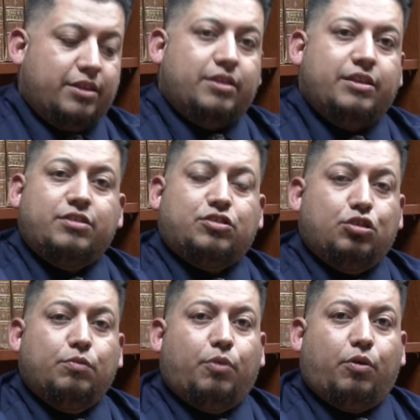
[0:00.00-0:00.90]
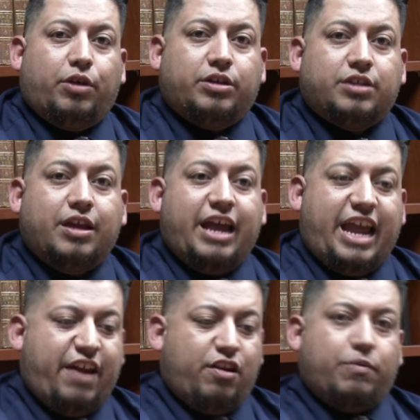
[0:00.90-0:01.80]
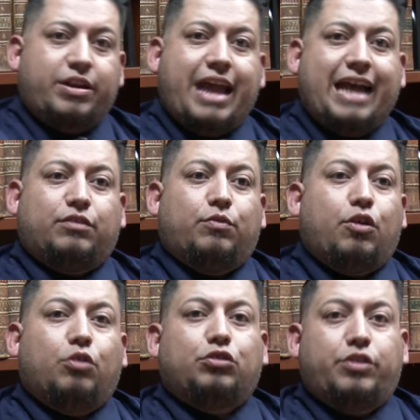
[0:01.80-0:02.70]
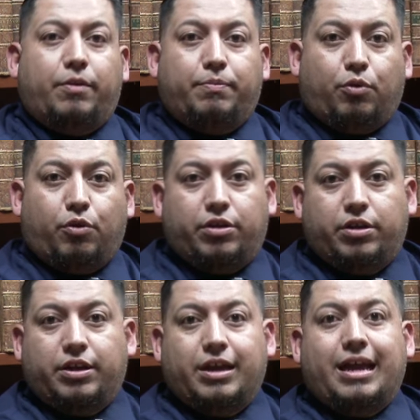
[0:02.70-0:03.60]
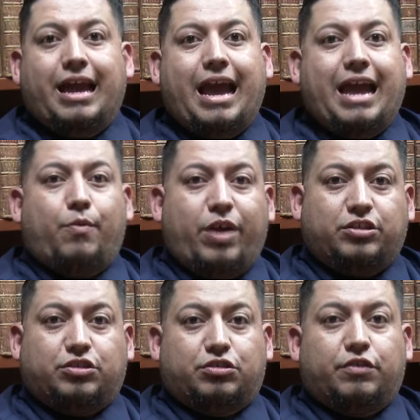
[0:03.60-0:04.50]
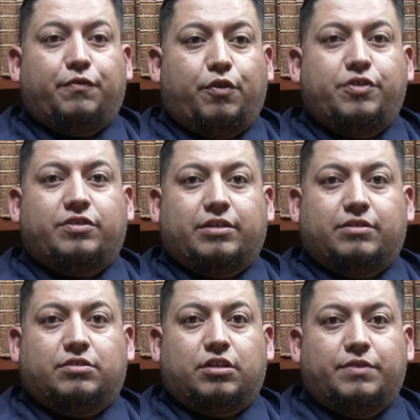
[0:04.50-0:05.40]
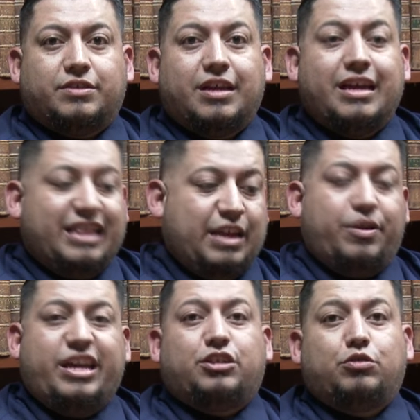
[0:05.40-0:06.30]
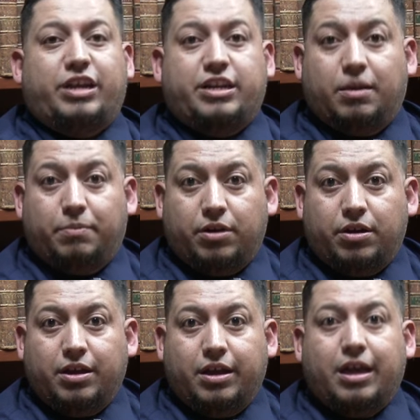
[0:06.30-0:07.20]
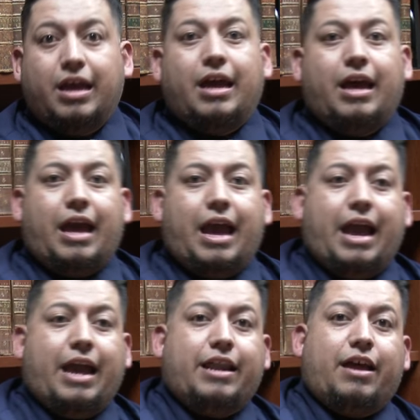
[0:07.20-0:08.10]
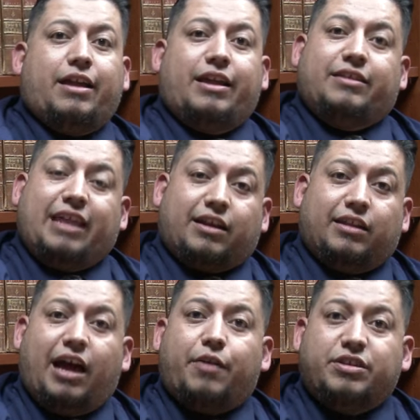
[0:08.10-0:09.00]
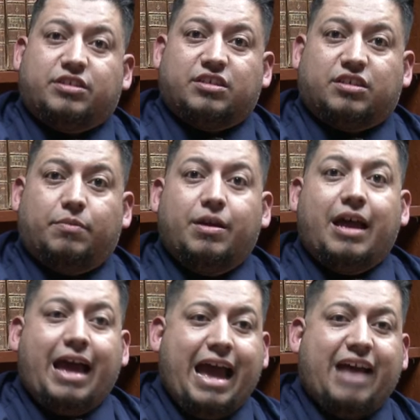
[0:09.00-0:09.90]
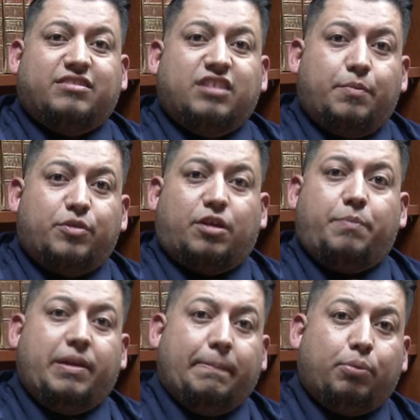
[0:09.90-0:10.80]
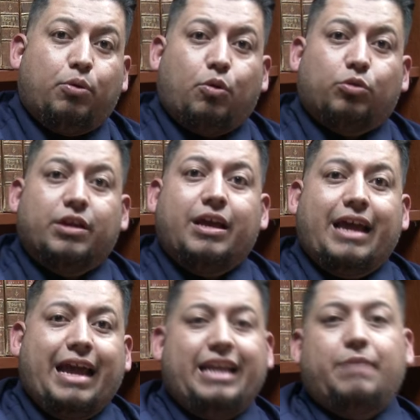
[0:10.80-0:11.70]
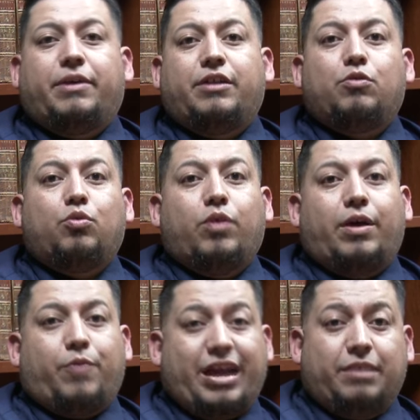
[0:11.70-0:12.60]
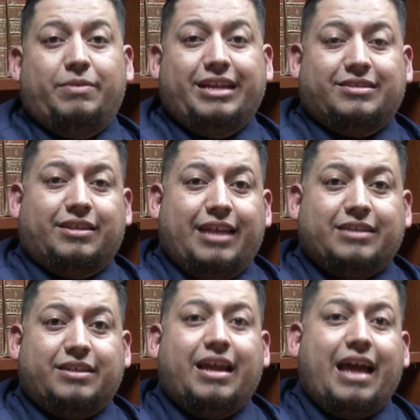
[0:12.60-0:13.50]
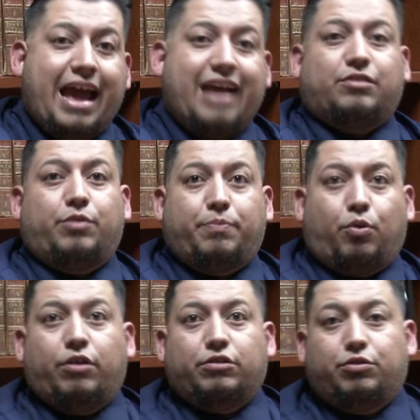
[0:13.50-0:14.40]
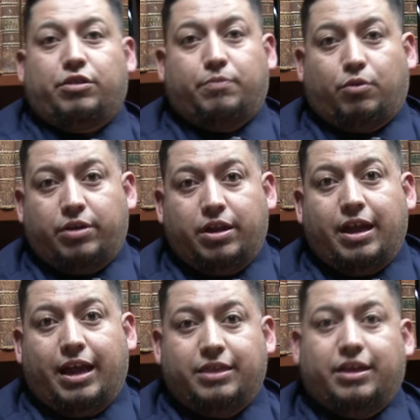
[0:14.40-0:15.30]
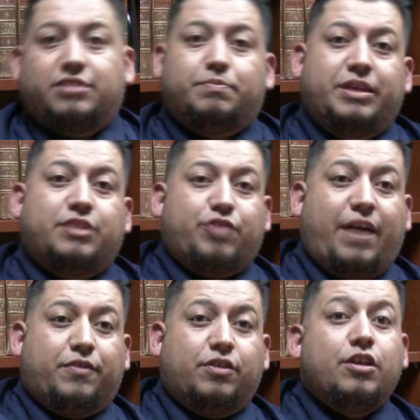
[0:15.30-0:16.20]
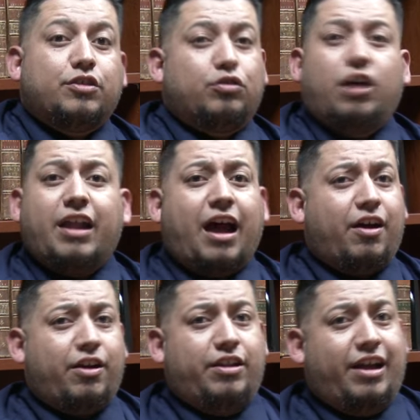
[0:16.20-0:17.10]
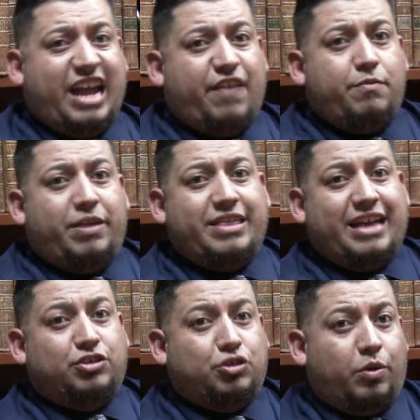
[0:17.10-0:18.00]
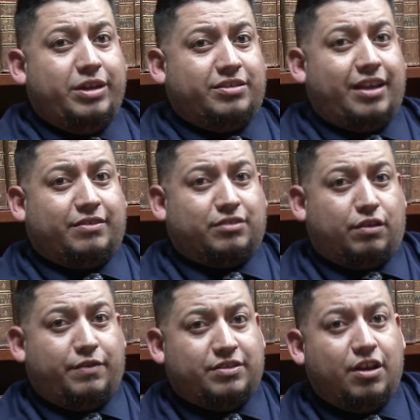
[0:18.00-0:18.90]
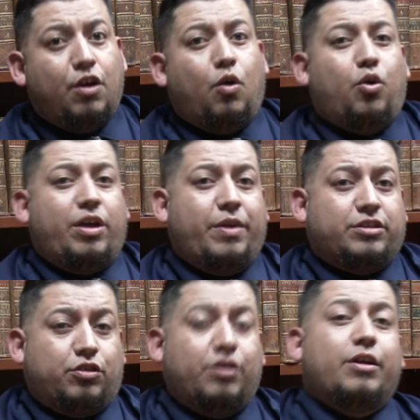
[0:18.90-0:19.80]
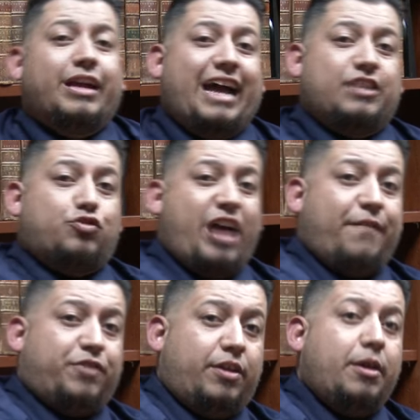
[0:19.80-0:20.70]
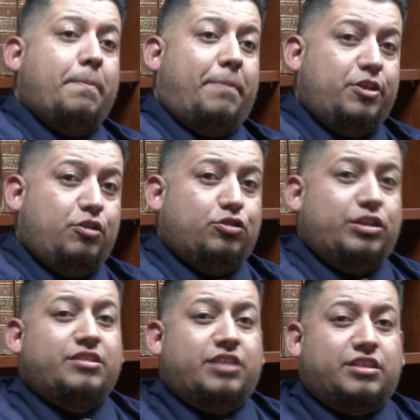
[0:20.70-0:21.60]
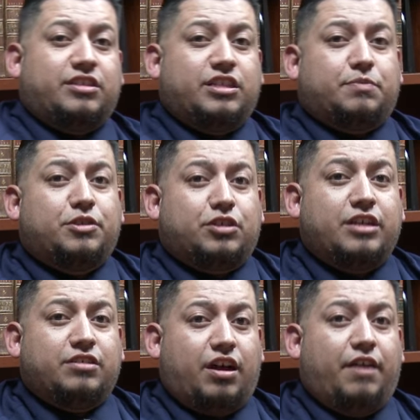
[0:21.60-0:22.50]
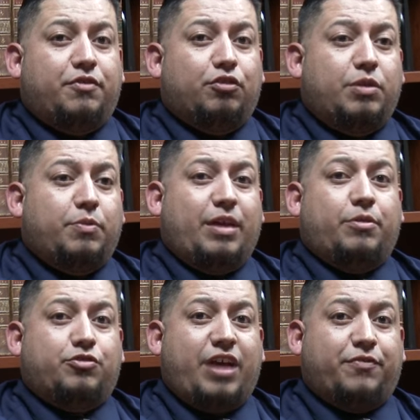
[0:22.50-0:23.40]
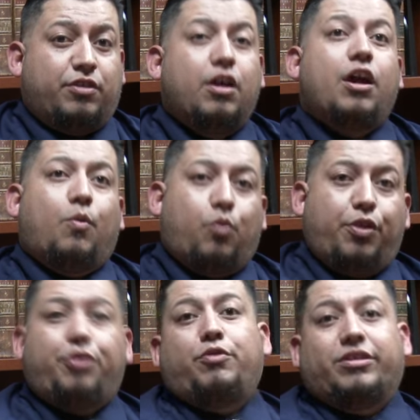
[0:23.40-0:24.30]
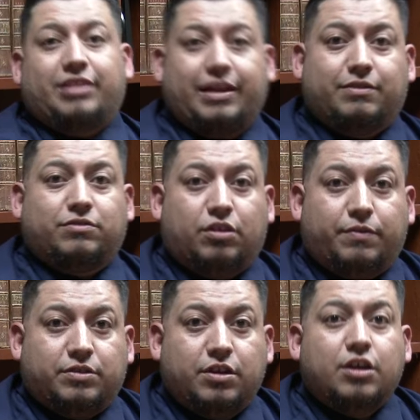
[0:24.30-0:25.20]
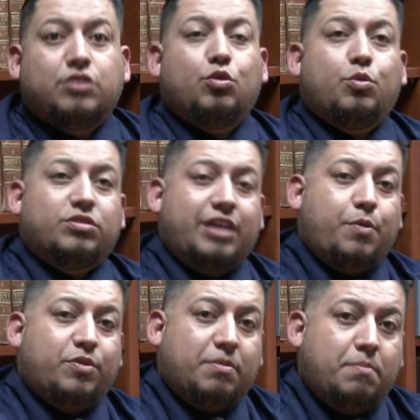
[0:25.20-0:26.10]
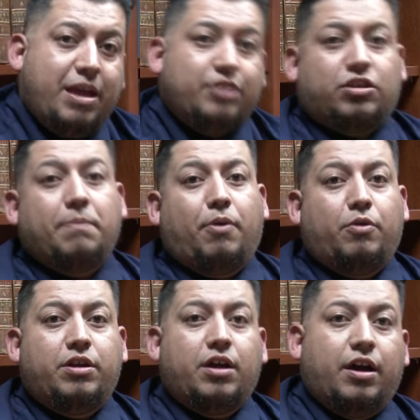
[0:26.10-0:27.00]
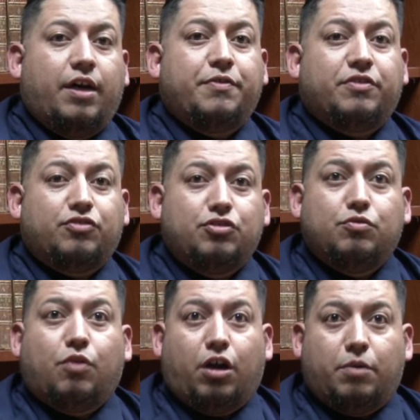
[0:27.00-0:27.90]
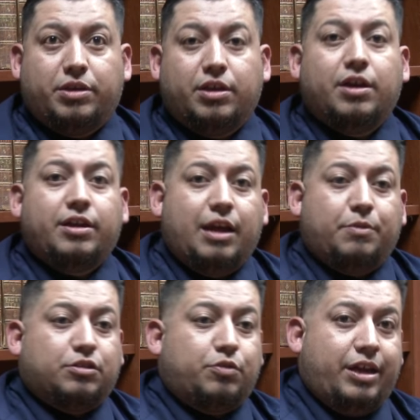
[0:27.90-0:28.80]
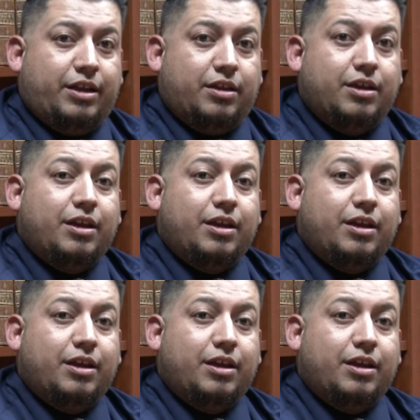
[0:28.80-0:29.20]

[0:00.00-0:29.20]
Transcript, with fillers: These two boards, everybody had to go to their board and register for the Selective Service. They were issued a number, and it's like a lottery system. As numbers are being pulled, anybody who randomly gets selected has to report to their board and thus being drafted. So not, not everybody that joined the Selective Service or that registered got drafted, but usually sixty-six percent of those people that were drafted were through the Selective Service. So it was, it was a major component of this new army that was created.